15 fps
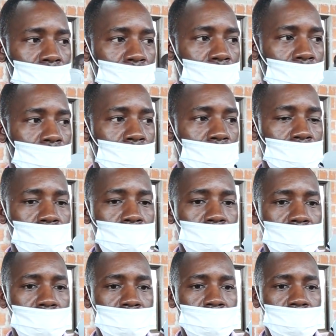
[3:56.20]
all
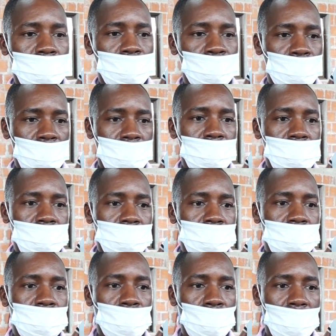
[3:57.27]
these
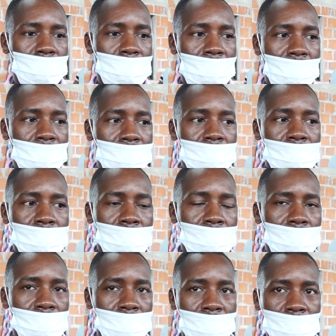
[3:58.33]
phones were
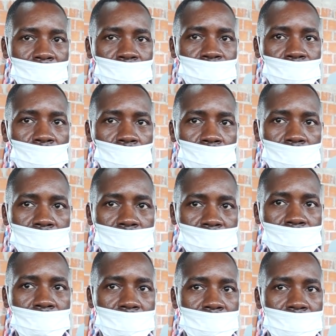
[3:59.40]
live on
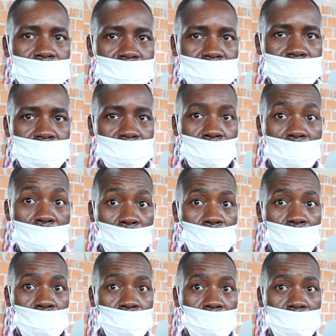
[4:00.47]
internet. They were
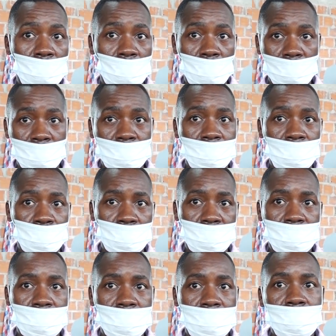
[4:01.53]
all connected to
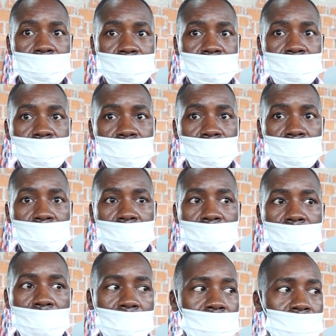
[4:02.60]
internet,
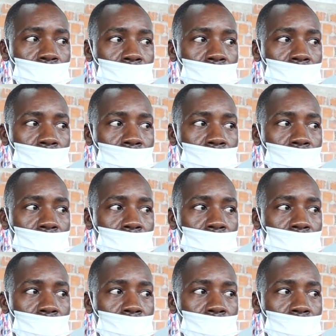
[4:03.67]
and